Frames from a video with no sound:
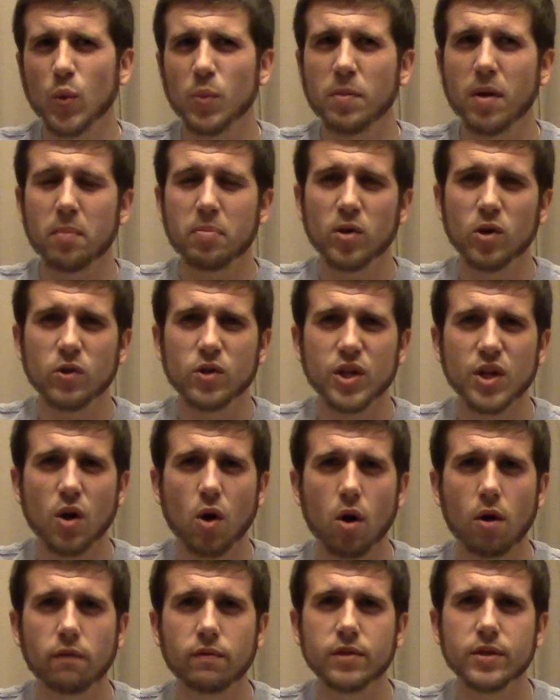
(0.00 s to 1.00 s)
with my Percy
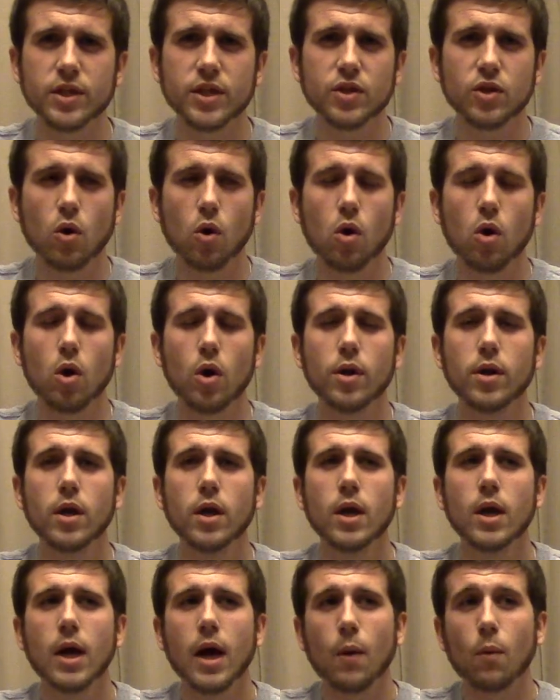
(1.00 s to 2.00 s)
Harvins? He's gone.
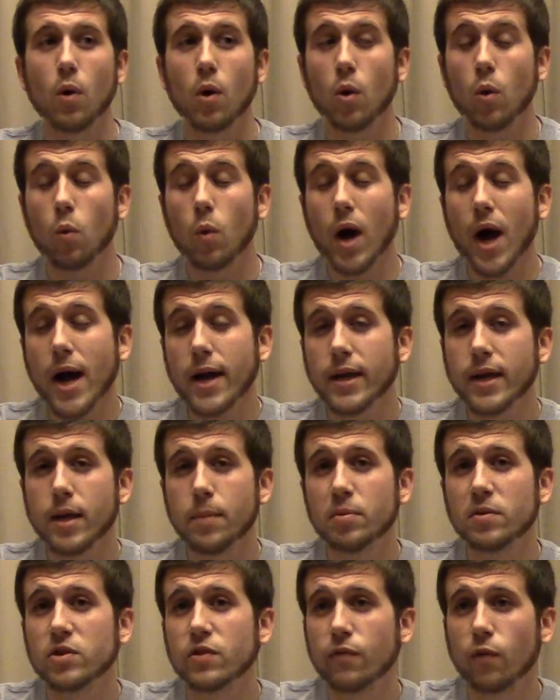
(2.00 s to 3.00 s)
Well, I
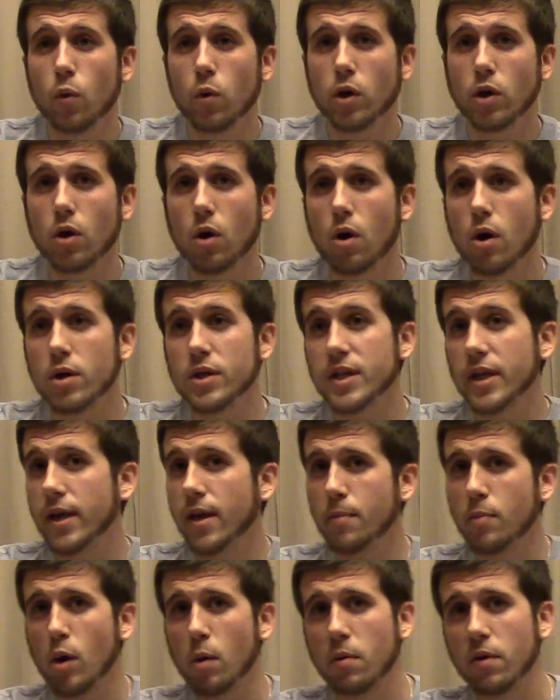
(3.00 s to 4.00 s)
keep his Florida cards. I
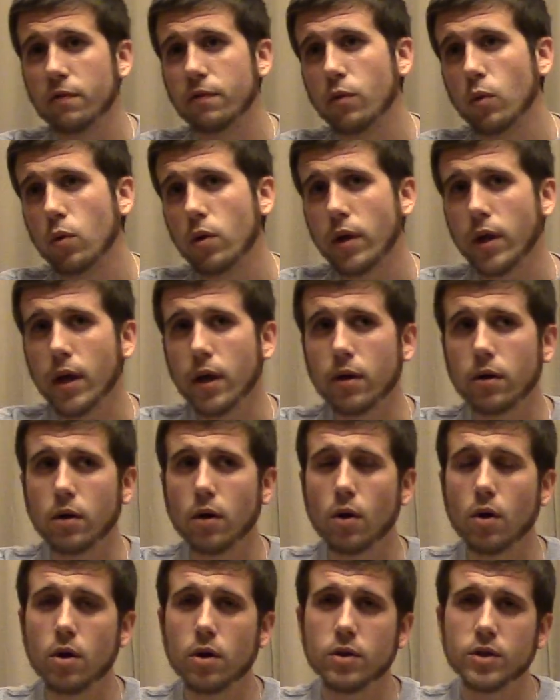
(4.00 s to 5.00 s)
keep all my Florida Gator
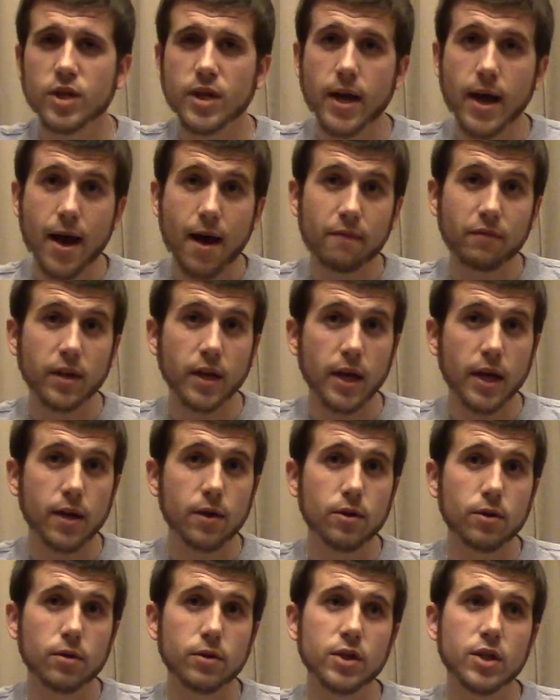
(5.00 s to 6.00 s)
cards. I have the
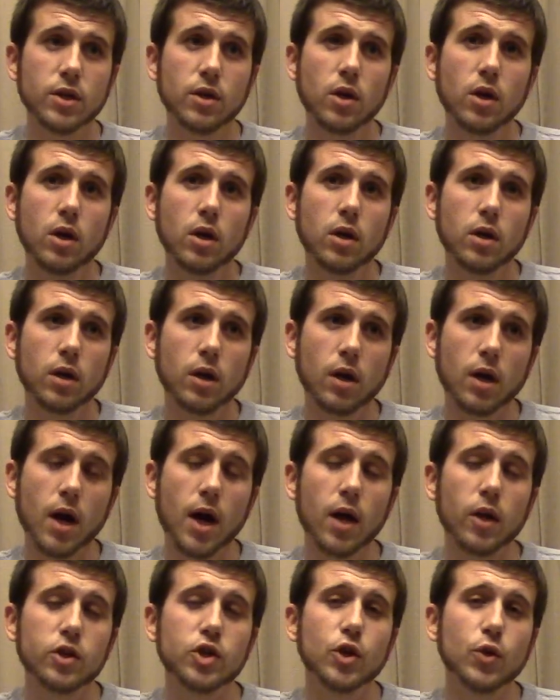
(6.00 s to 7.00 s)
Gators
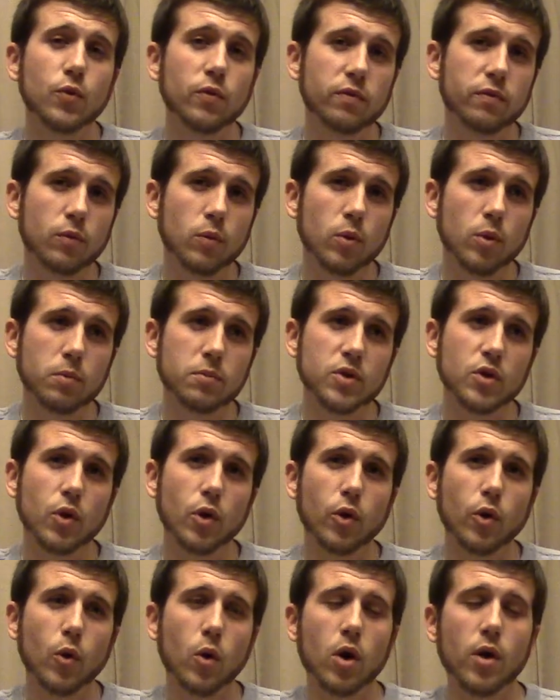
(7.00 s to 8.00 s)
college uniforms,
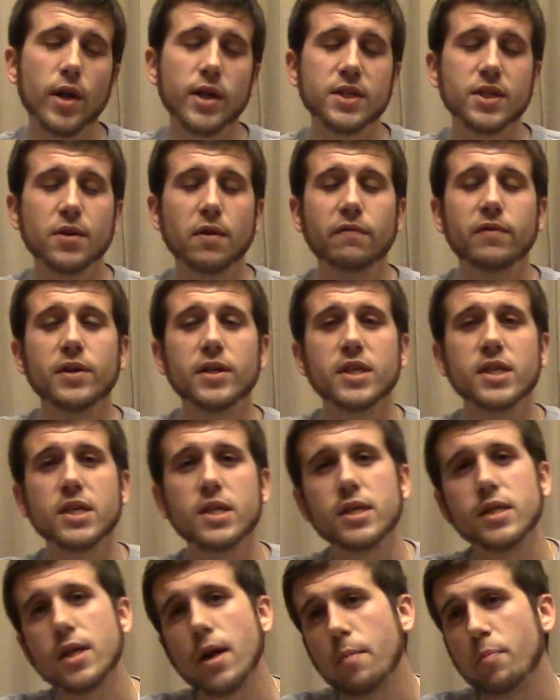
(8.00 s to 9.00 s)
logo, all that stuff in a
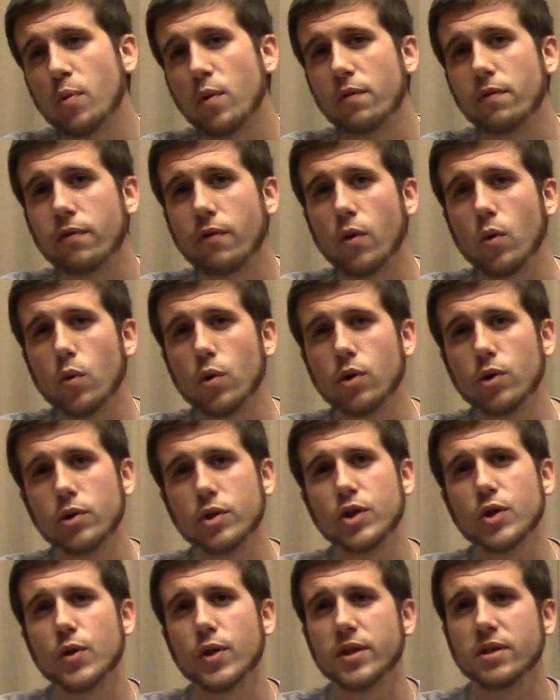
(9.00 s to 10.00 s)
separate folder,
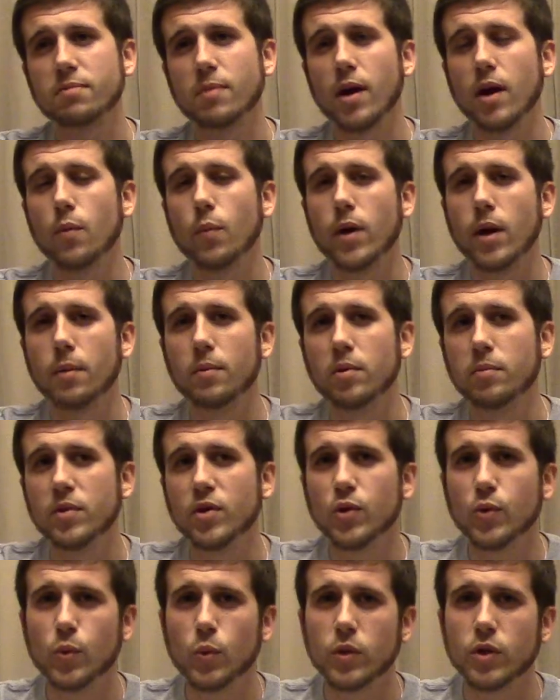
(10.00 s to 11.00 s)
so that's probably what I'm going to
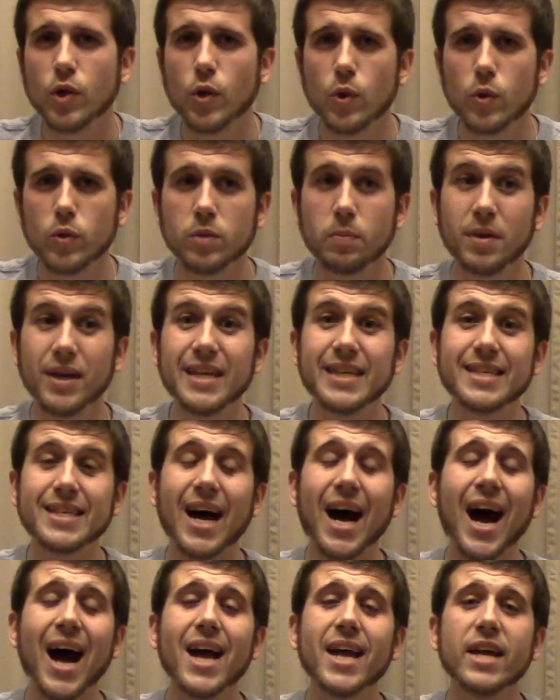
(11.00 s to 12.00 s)
be doing with those. But his
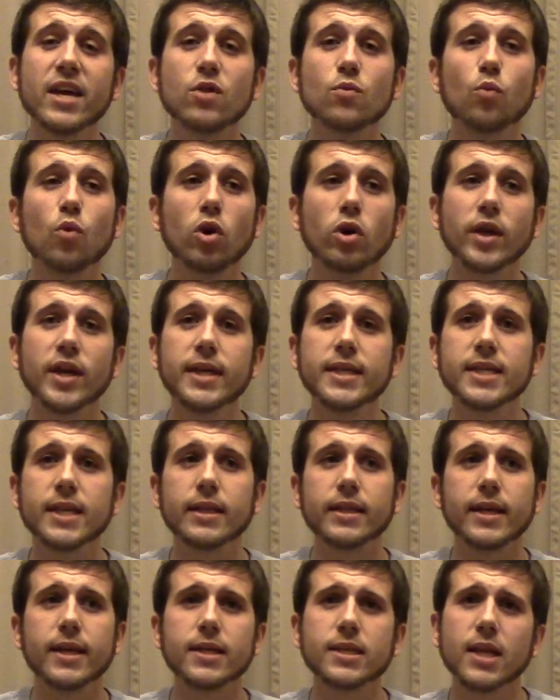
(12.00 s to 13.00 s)
high-end rookies
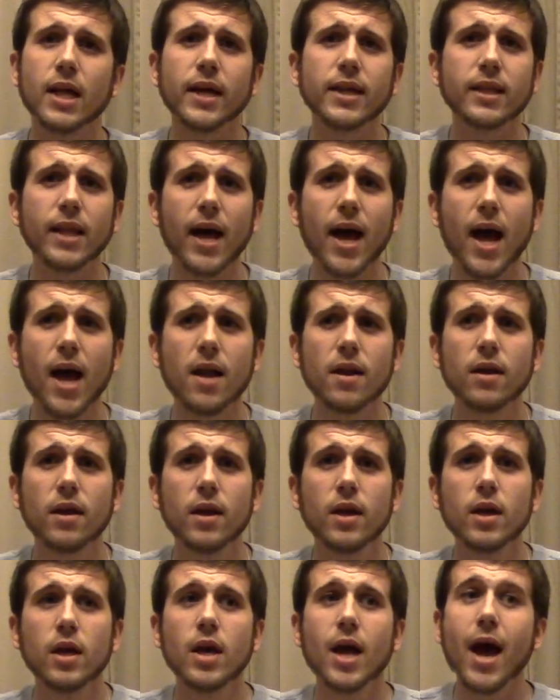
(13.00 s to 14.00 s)
and things like that
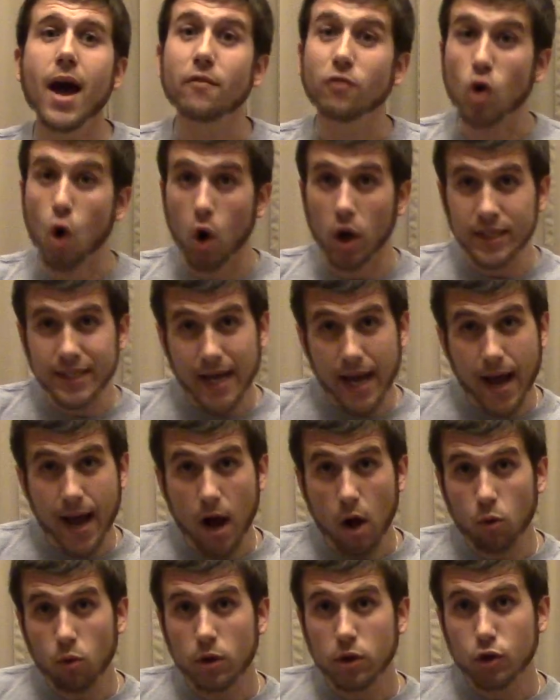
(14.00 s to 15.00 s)
have gone
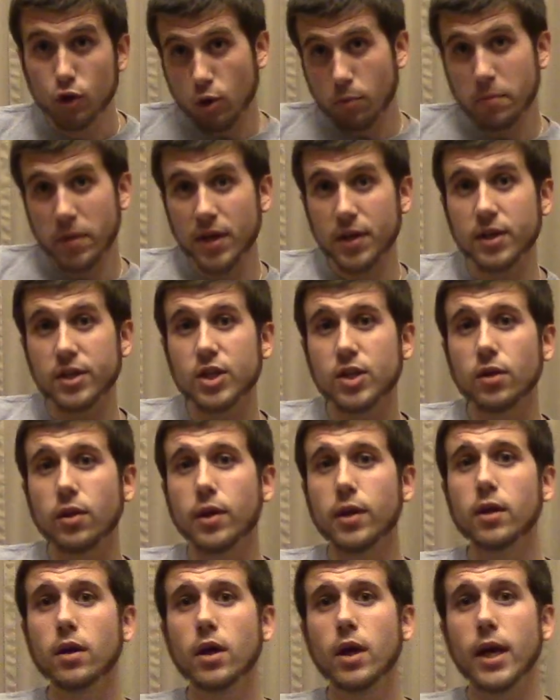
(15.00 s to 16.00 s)
down
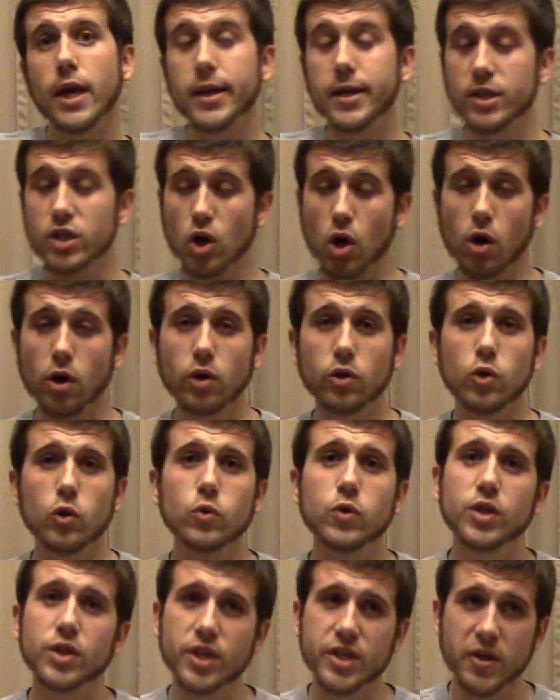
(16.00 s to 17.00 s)
tremendously, and his
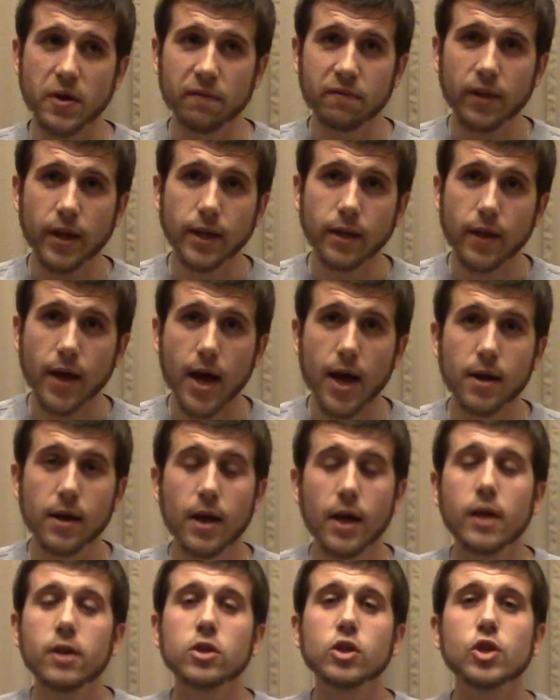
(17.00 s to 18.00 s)
autos and stuff like
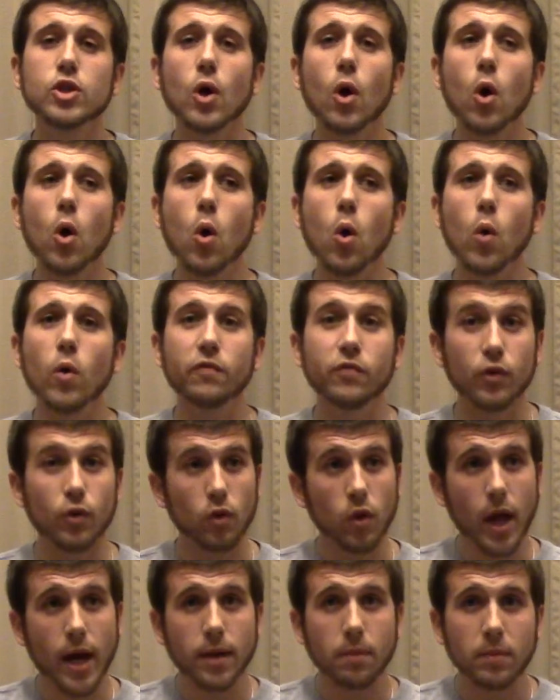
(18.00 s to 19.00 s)
that. So if
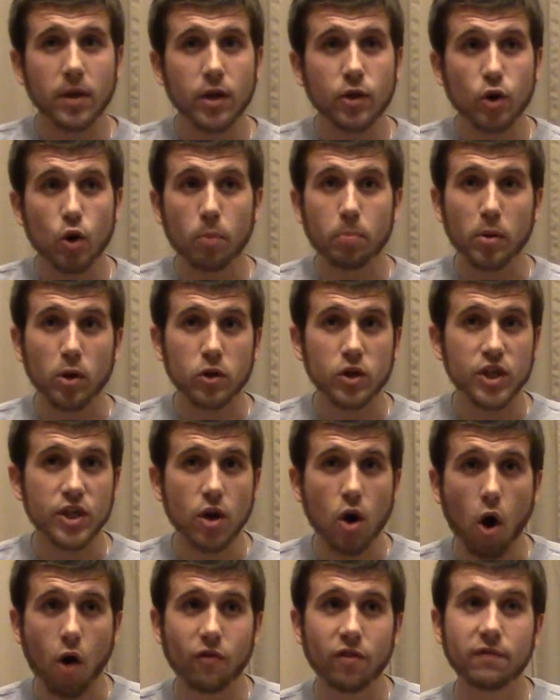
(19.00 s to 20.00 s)
you're like me and you're a Percy
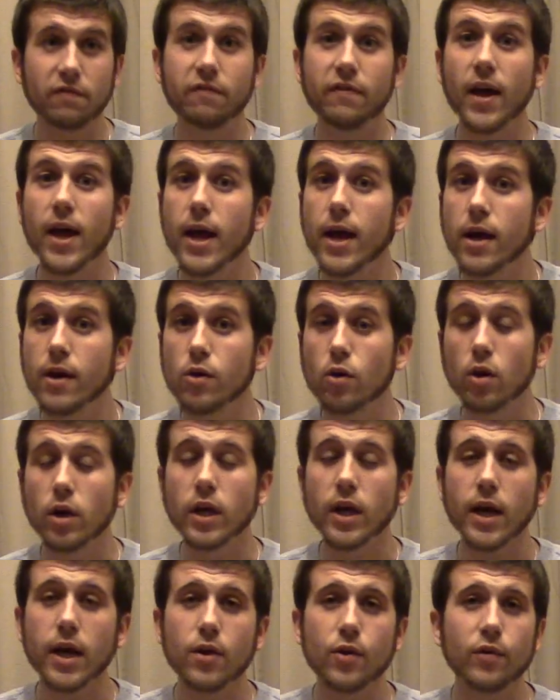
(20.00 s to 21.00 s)
Harvin fan or
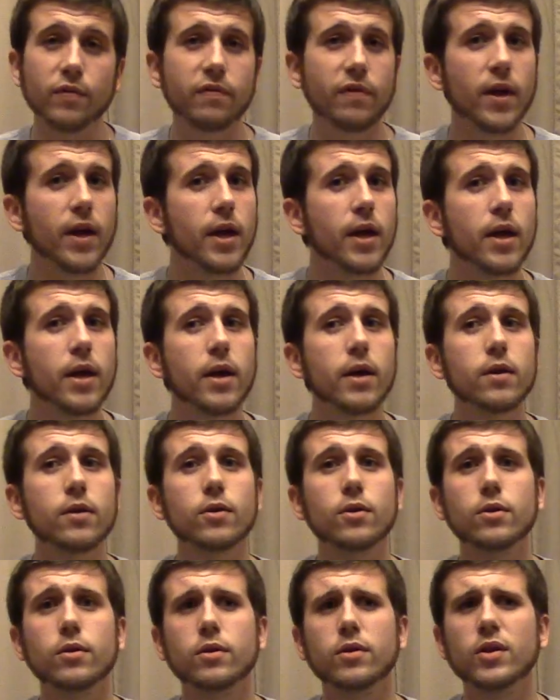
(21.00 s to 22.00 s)
a Gator fan,
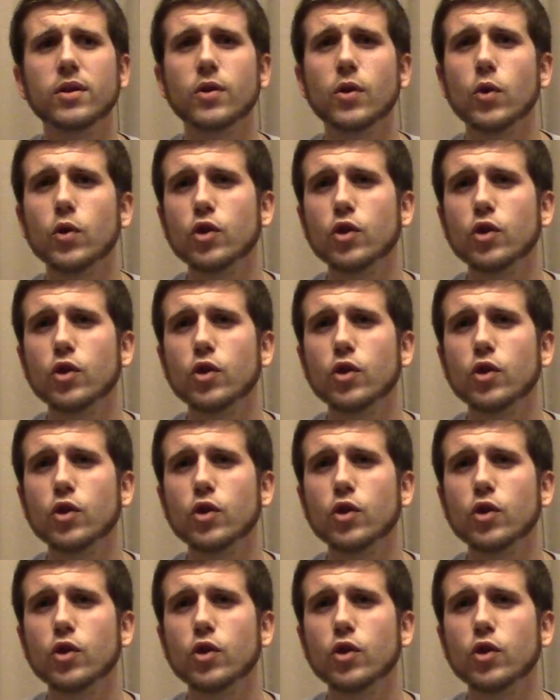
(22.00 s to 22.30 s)
or